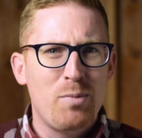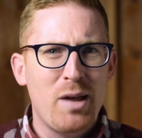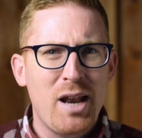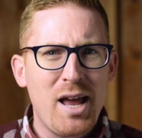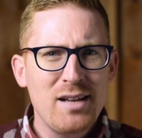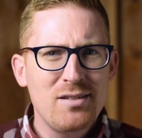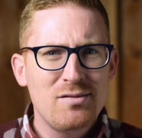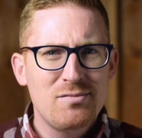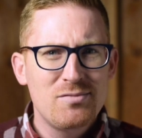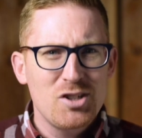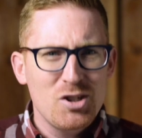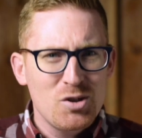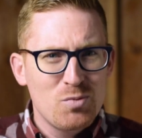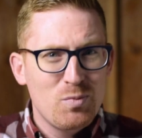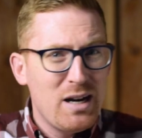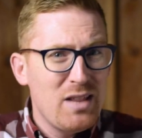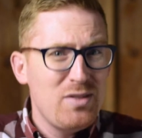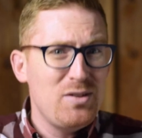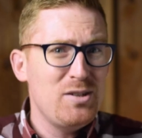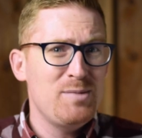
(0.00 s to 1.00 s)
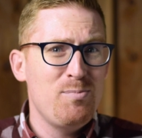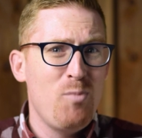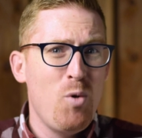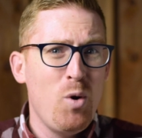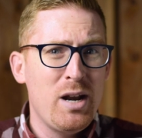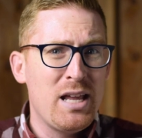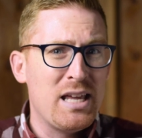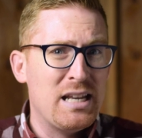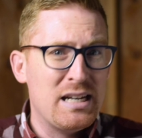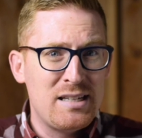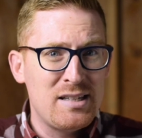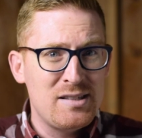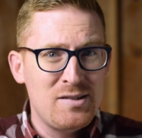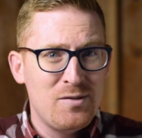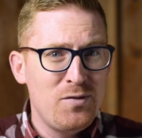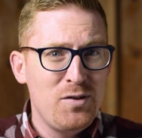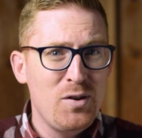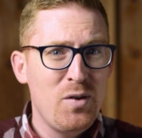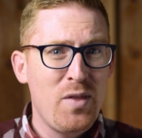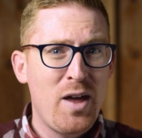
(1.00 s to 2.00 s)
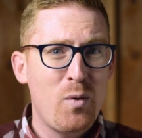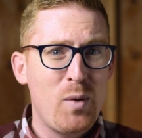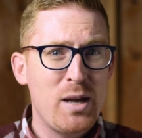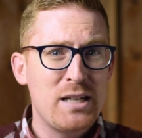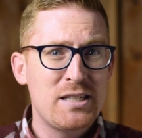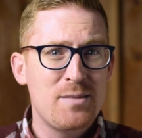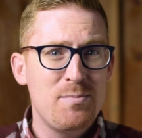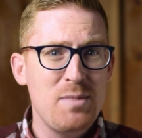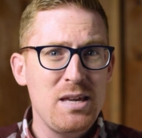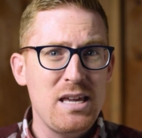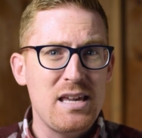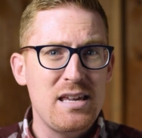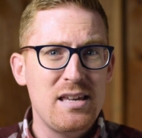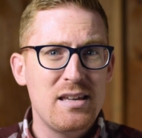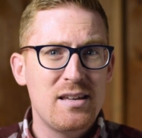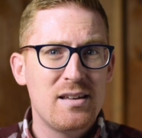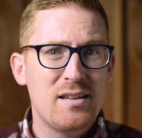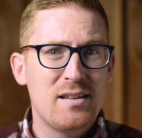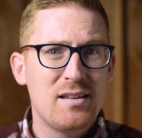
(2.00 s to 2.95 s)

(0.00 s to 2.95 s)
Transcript: but I just read it this morning and it doesn't feel that way to me.